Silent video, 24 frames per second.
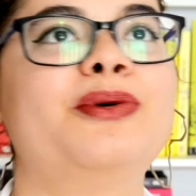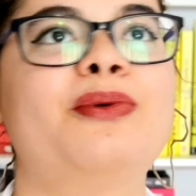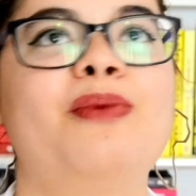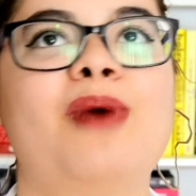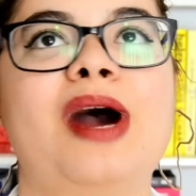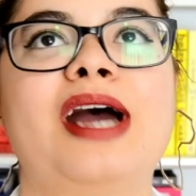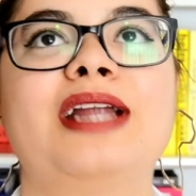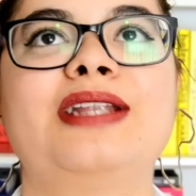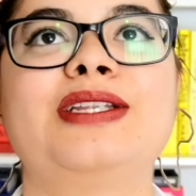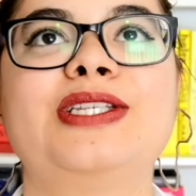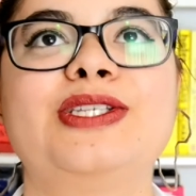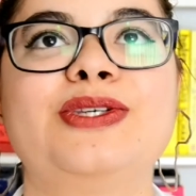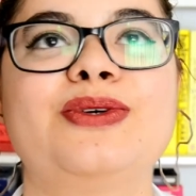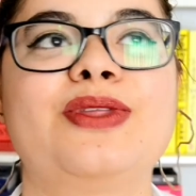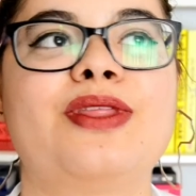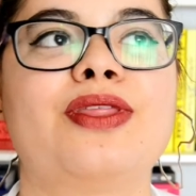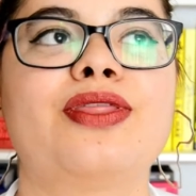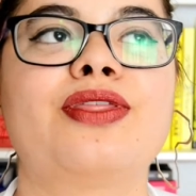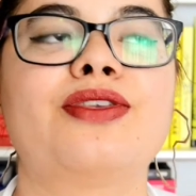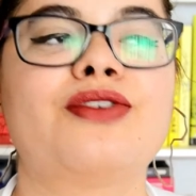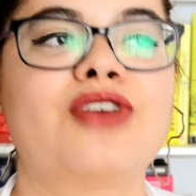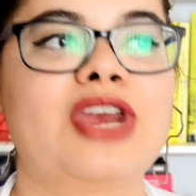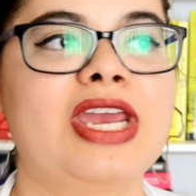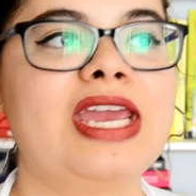1, 2, and
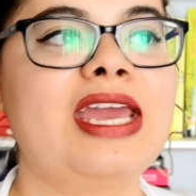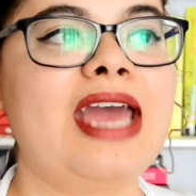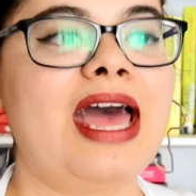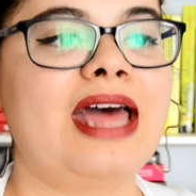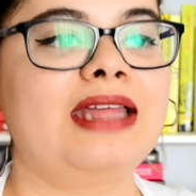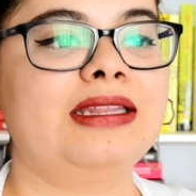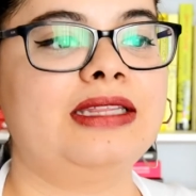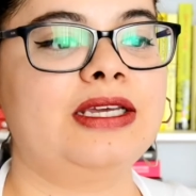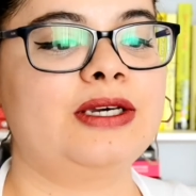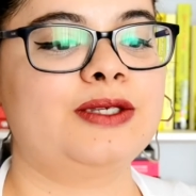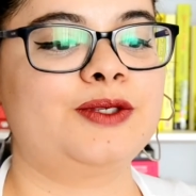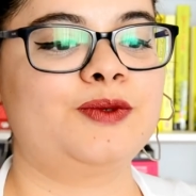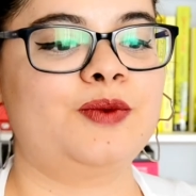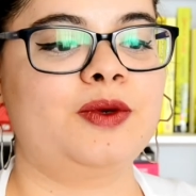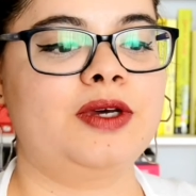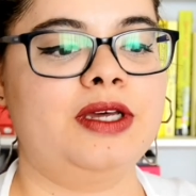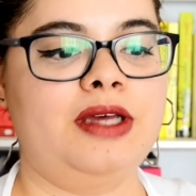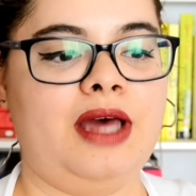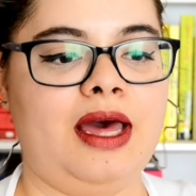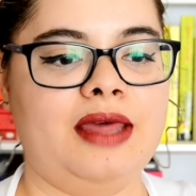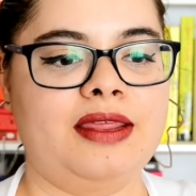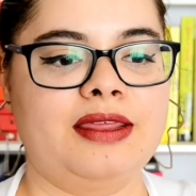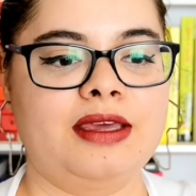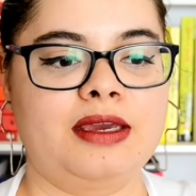3, and those were,
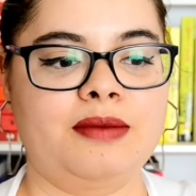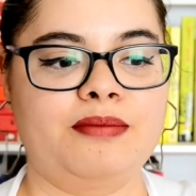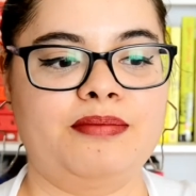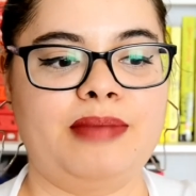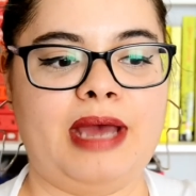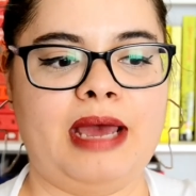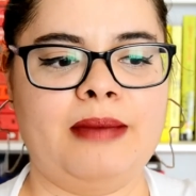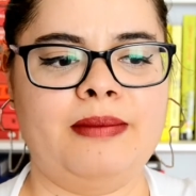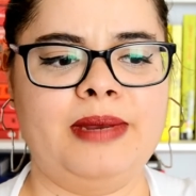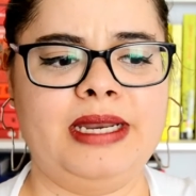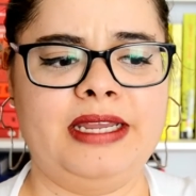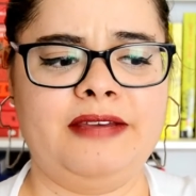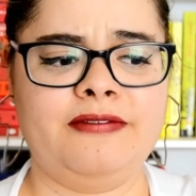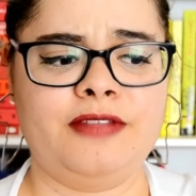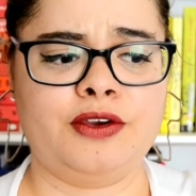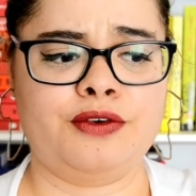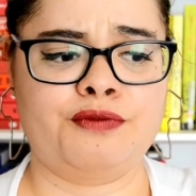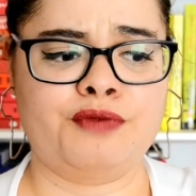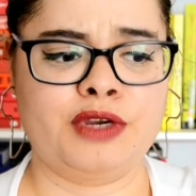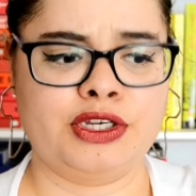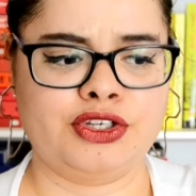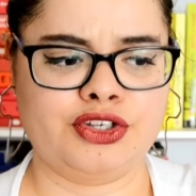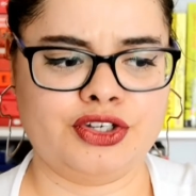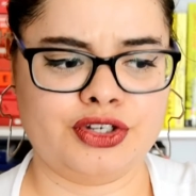I believe, the
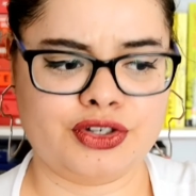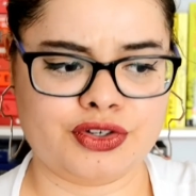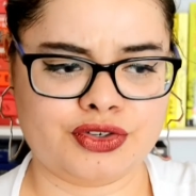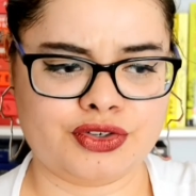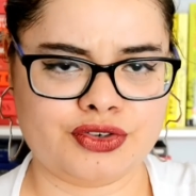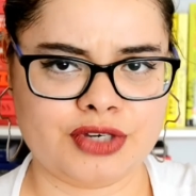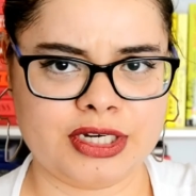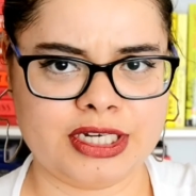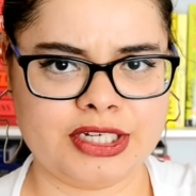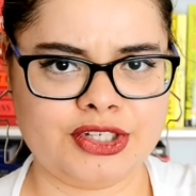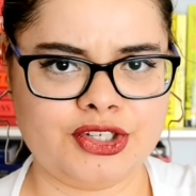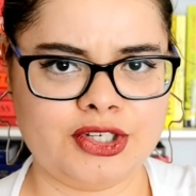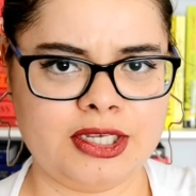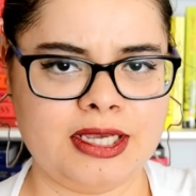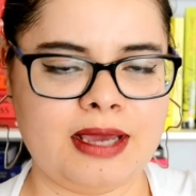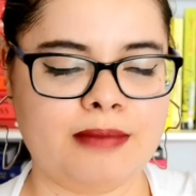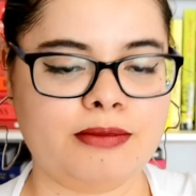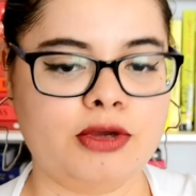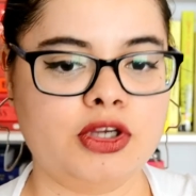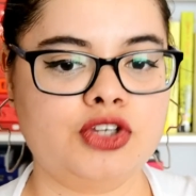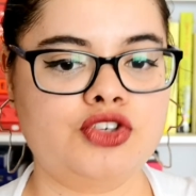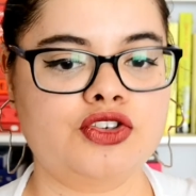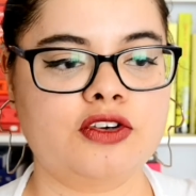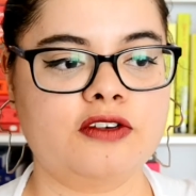original trilogy. I'm
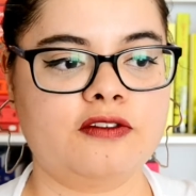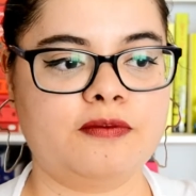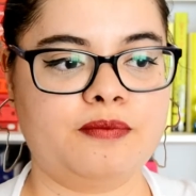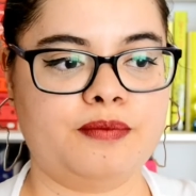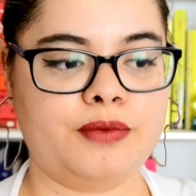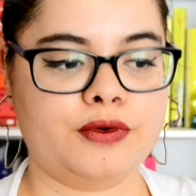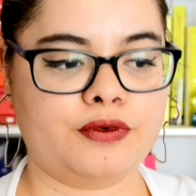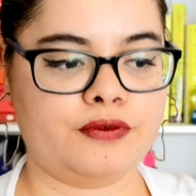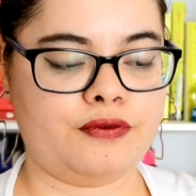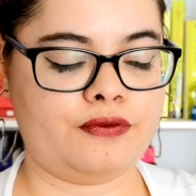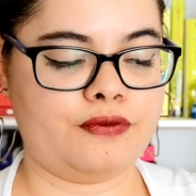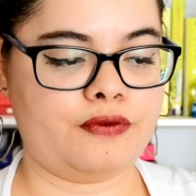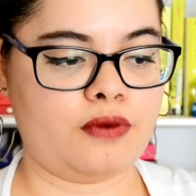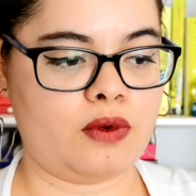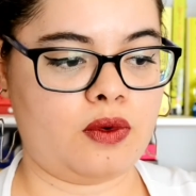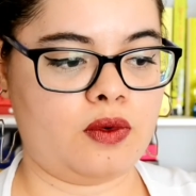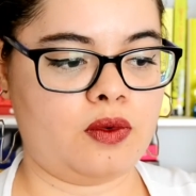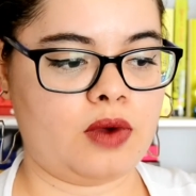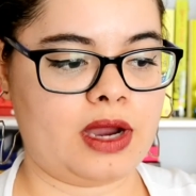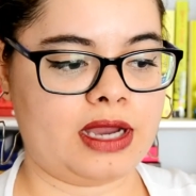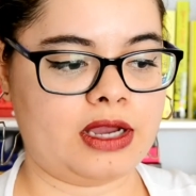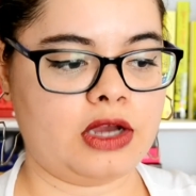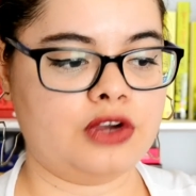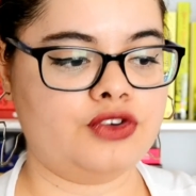not sure if book 4,
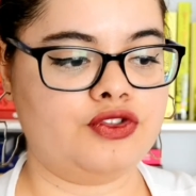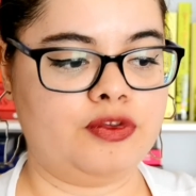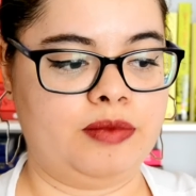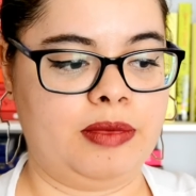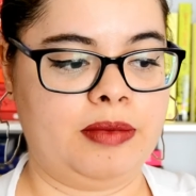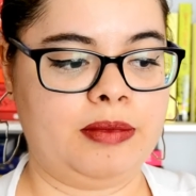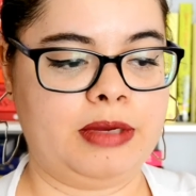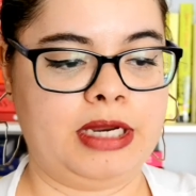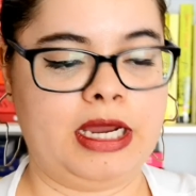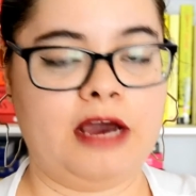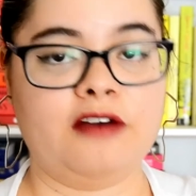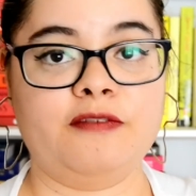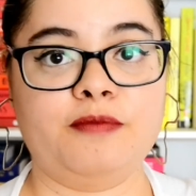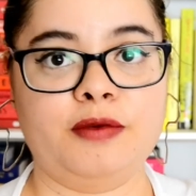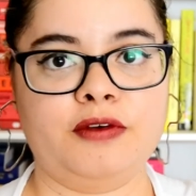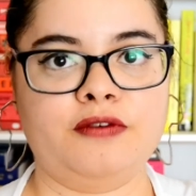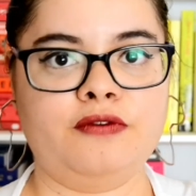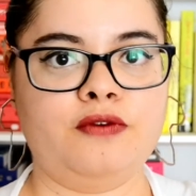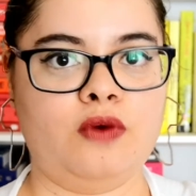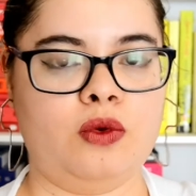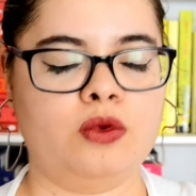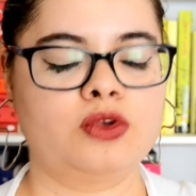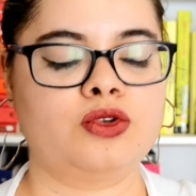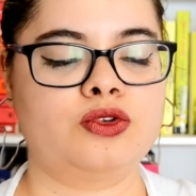I can't remember now if book
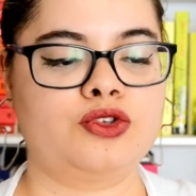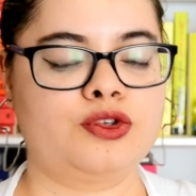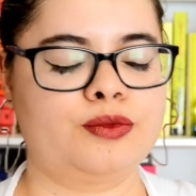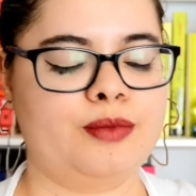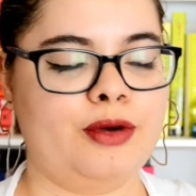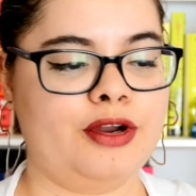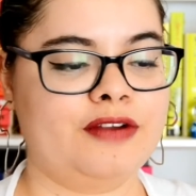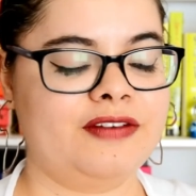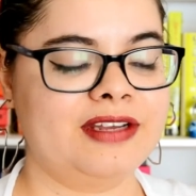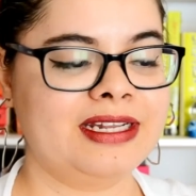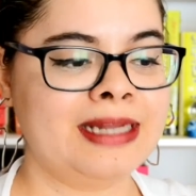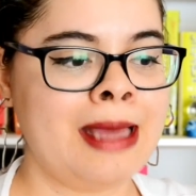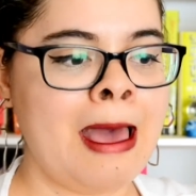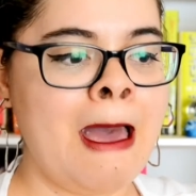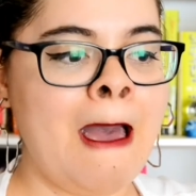4 was also part of it.